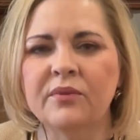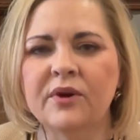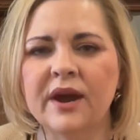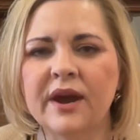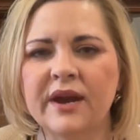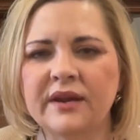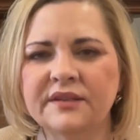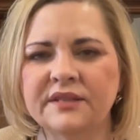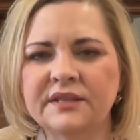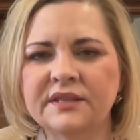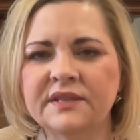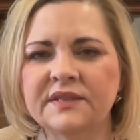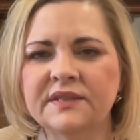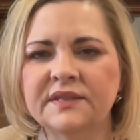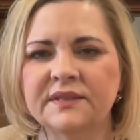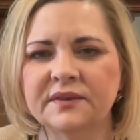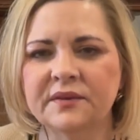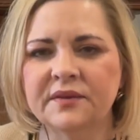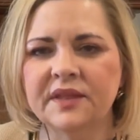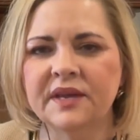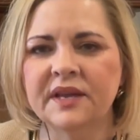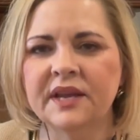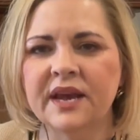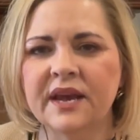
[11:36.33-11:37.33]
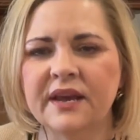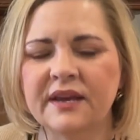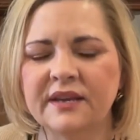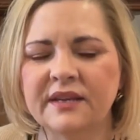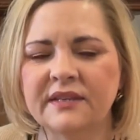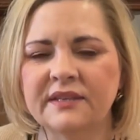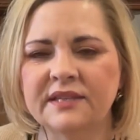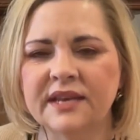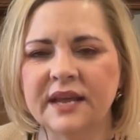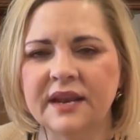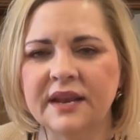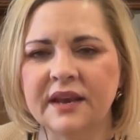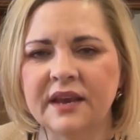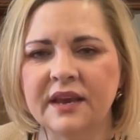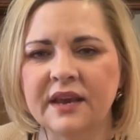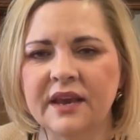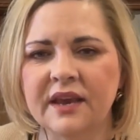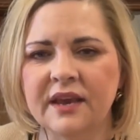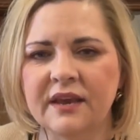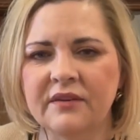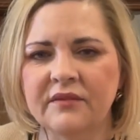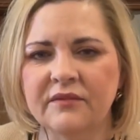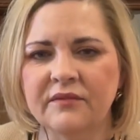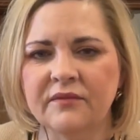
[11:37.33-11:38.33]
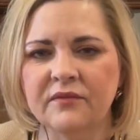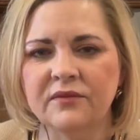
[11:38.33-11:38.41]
practice so that I could dedicate